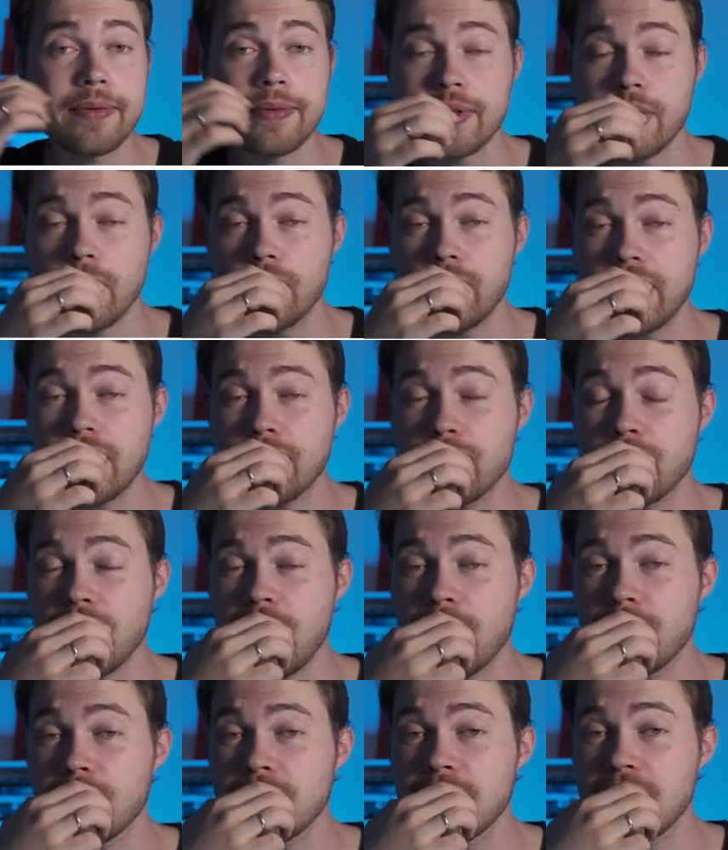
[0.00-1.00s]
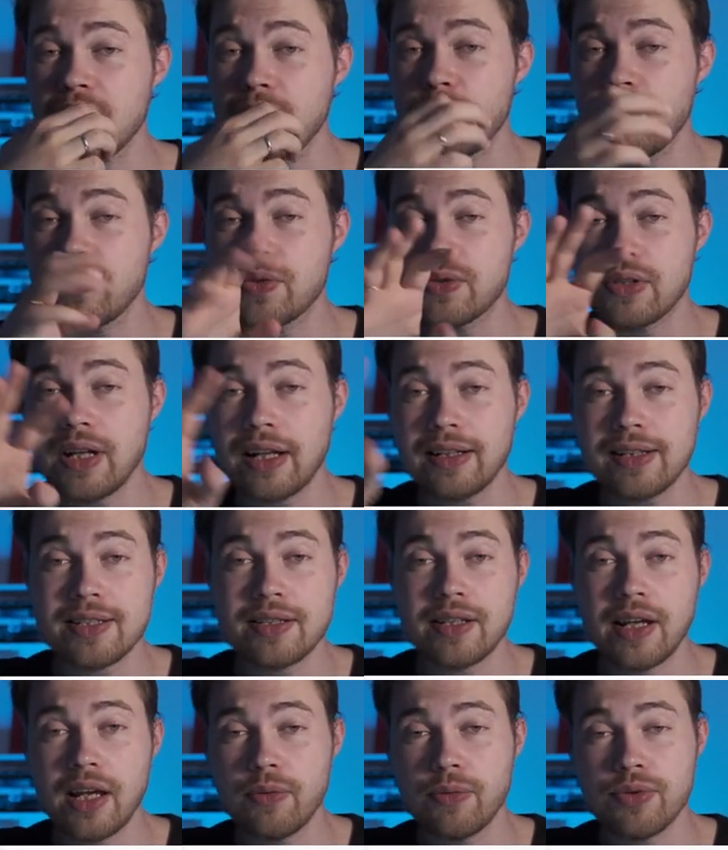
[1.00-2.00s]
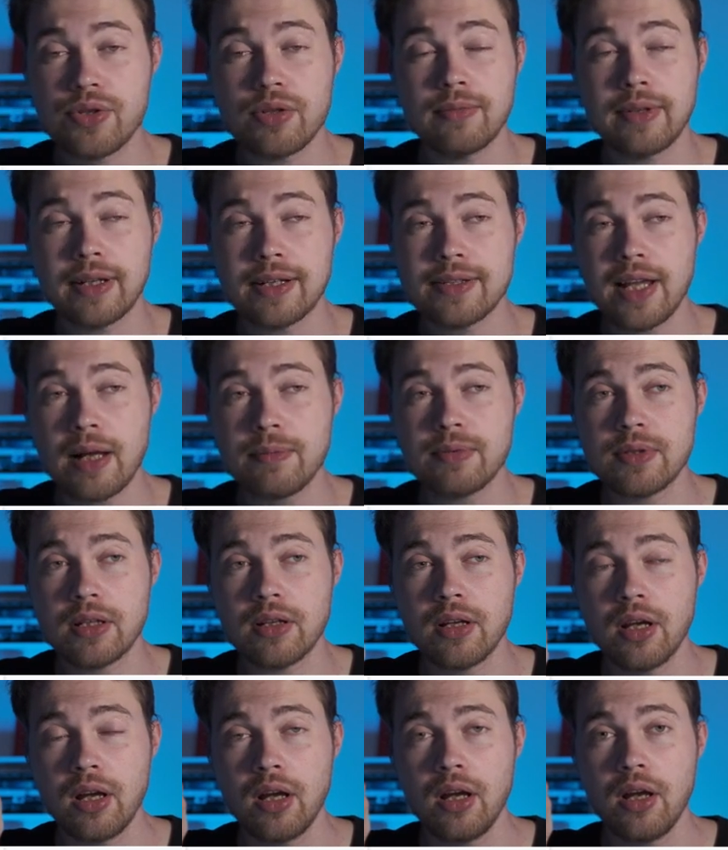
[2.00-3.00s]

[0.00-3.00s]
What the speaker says: So we can probably move to another state we should be accepting,